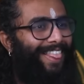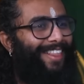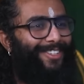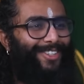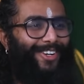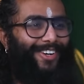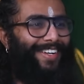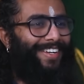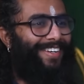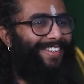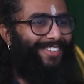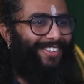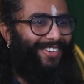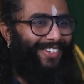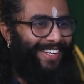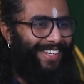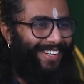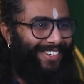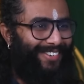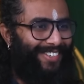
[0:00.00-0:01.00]
Sorry,
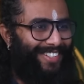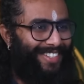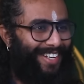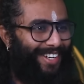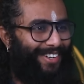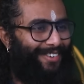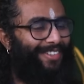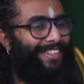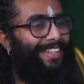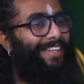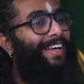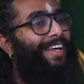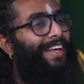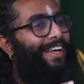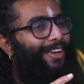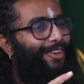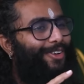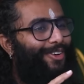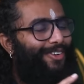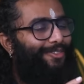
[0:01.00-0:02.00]
doing a quiz kind of thing.
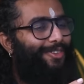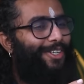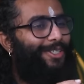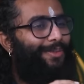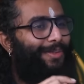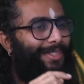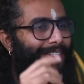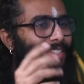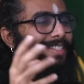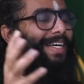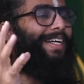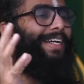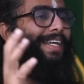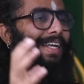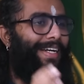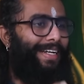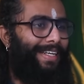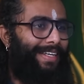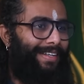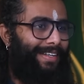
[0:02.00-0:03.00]
You are worshipping the sun
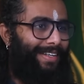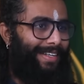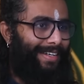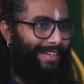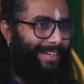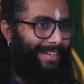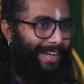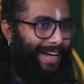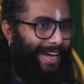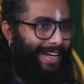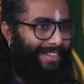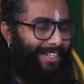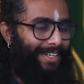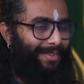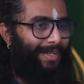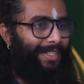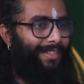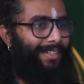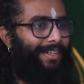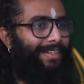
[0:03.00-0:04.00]
deity in Gayatri
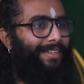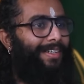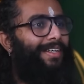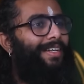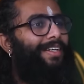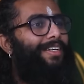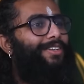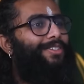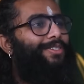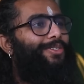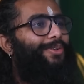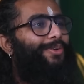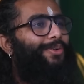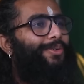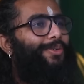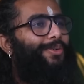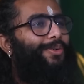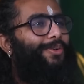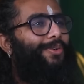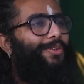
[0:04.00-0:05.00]
Mantra.
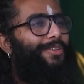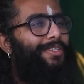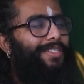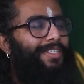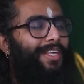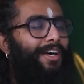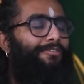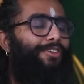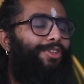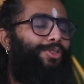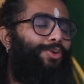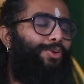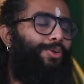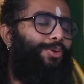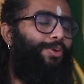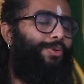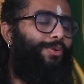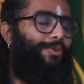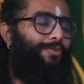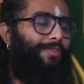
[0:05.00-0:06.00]
So,
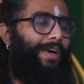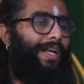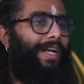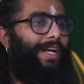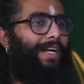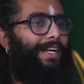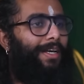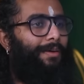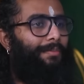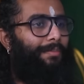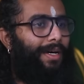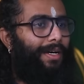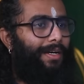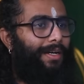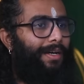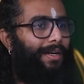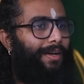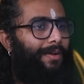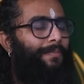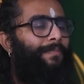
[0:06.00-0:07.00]
savituhu varenyam
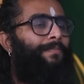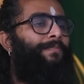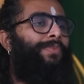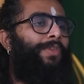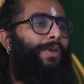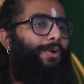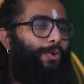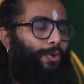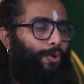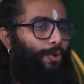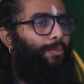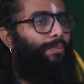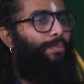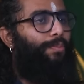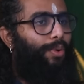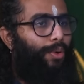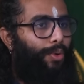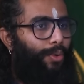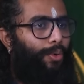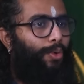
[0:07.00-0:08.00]
bhargaha. Om
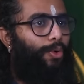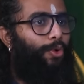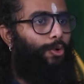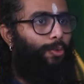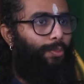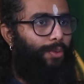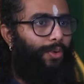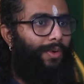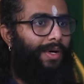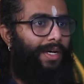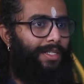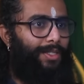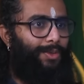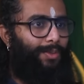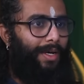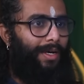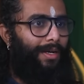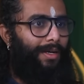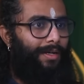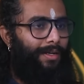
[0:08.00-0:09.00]
bhuhu bhuvah
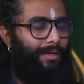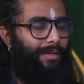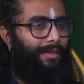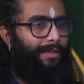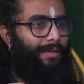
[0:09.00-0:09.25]
swaha.